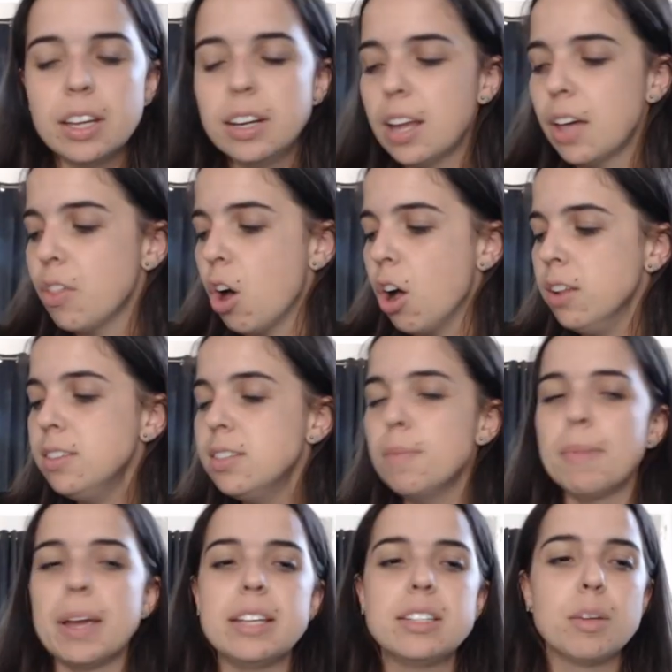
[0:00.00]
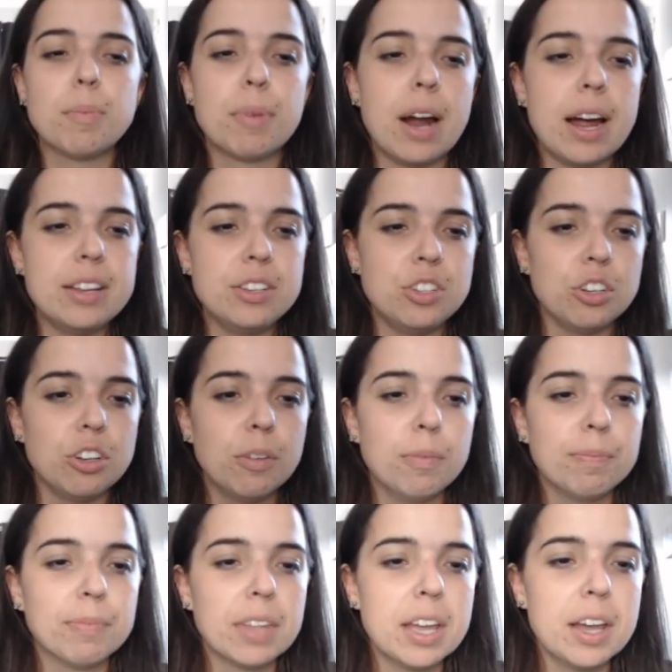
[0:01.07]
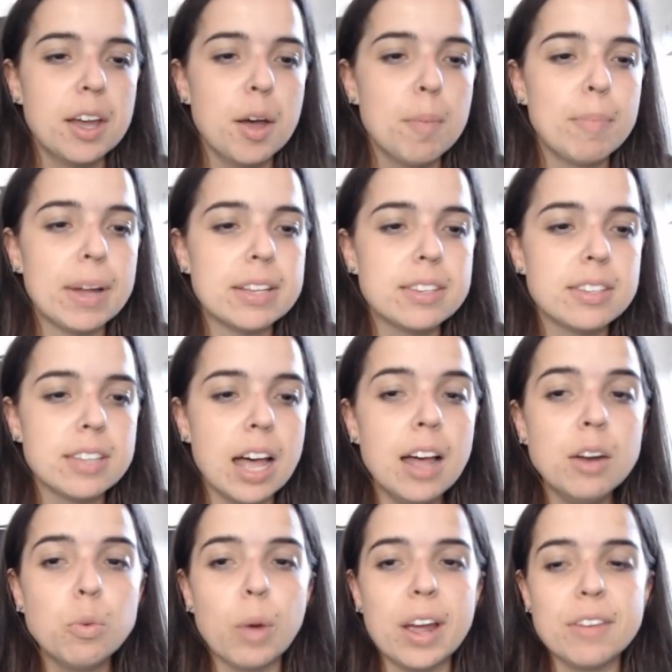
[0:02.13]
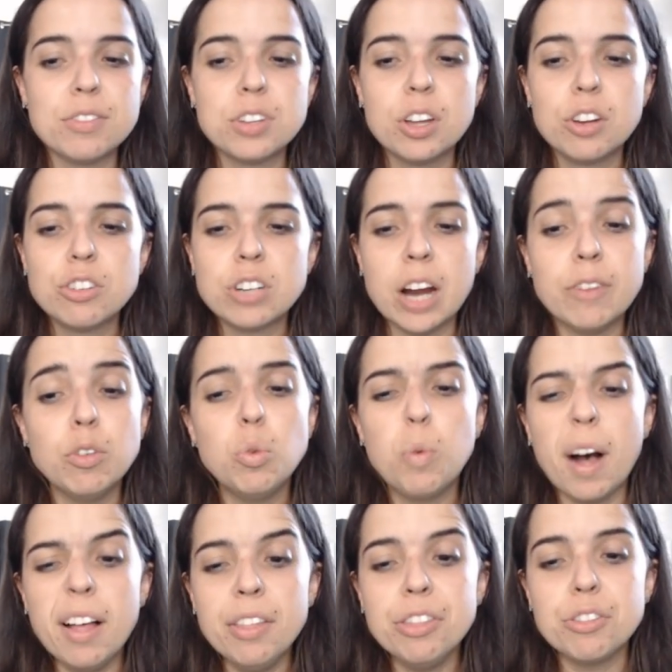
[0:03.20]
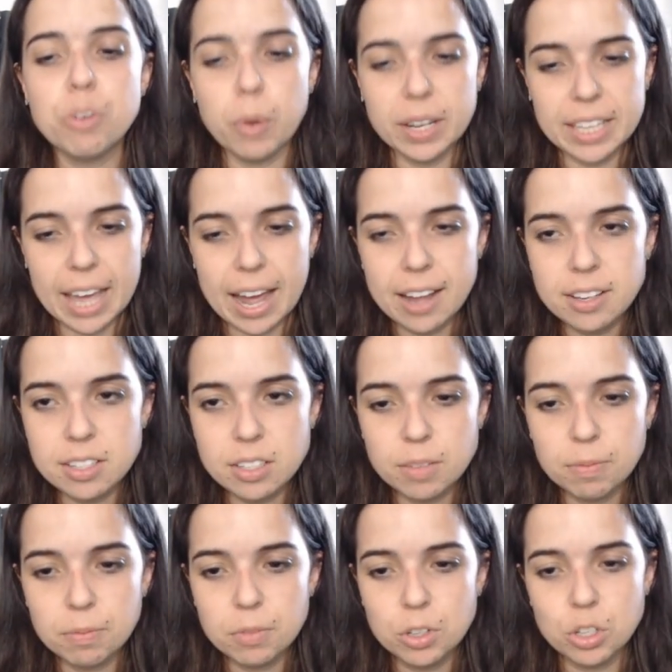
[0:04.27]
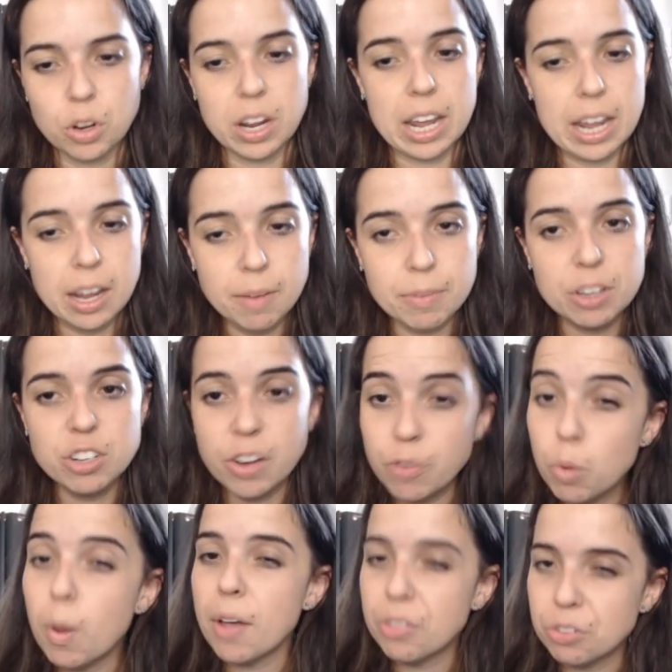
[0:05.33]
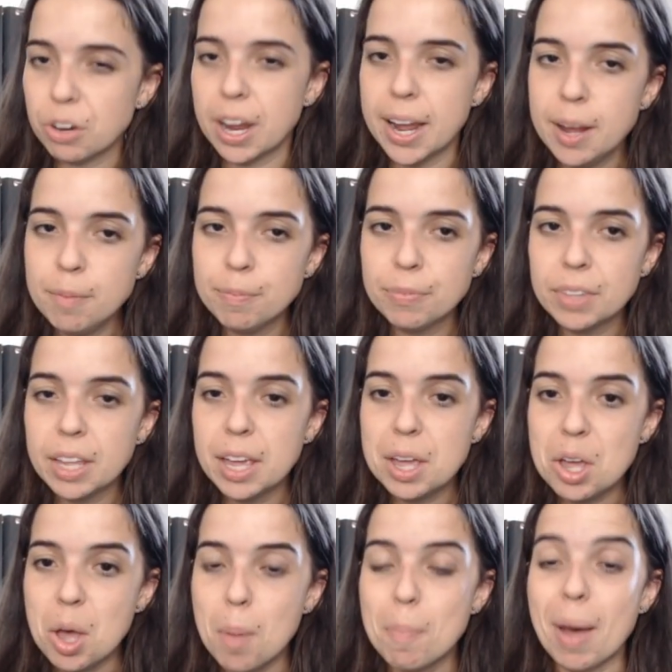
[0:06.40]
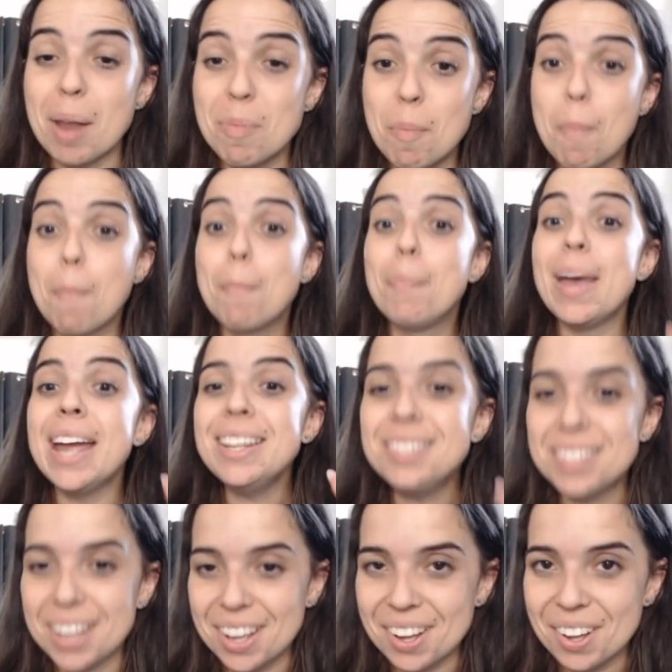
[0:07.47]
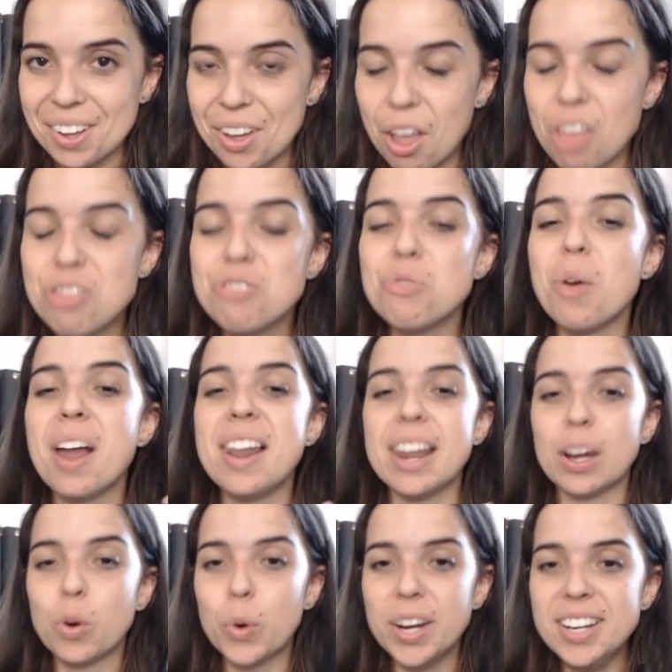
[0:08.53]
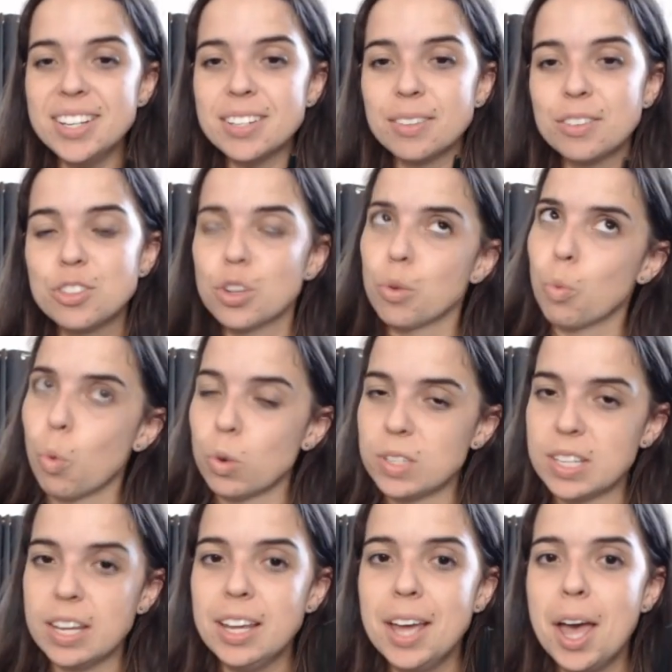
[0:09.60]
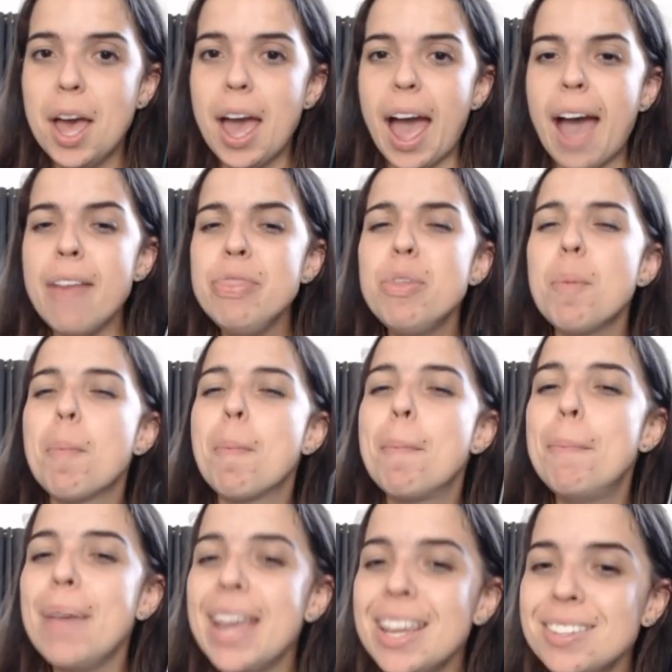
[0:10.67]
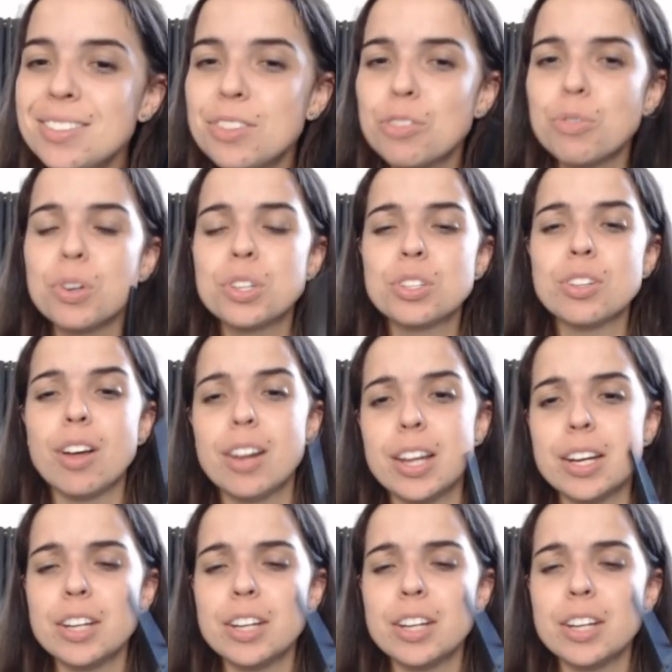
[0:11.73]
Now the answer may surprise you, but sound waves travel well through a gas, so air, they travel well through air, but better through a liquid, so water, and the best through a solid.